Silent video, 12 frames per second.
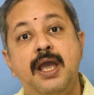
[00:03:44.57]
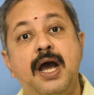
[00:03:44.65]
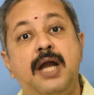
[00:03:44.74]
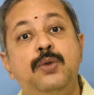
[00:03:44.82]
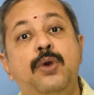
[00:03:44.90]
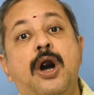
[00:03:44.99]

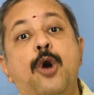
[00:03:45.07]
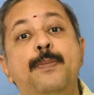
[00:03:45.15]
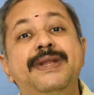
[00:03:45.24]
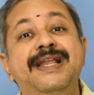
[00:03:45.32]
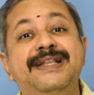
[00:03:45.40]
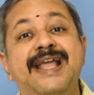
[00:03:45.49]
and how
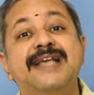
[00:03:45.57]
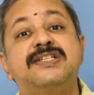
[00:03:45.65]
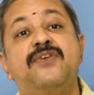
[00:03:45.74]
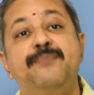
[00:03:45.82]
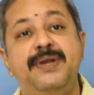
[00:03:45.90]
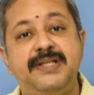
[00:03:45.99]
many days
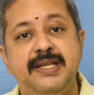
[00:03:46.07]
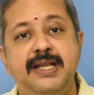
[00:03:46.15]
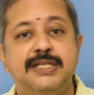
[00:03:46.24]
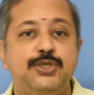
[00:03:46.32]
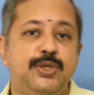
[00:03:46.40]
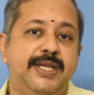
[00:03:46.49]
of
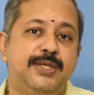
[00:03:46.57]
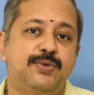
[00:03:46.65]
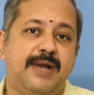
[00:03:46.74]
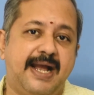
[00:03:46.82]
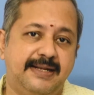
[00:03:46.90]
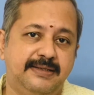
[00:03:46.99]
materials you need to
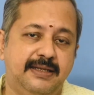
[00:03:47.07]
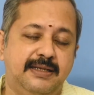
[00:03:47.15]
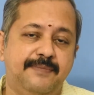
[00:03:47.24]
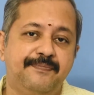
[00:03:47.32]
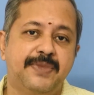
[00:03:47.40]
handle?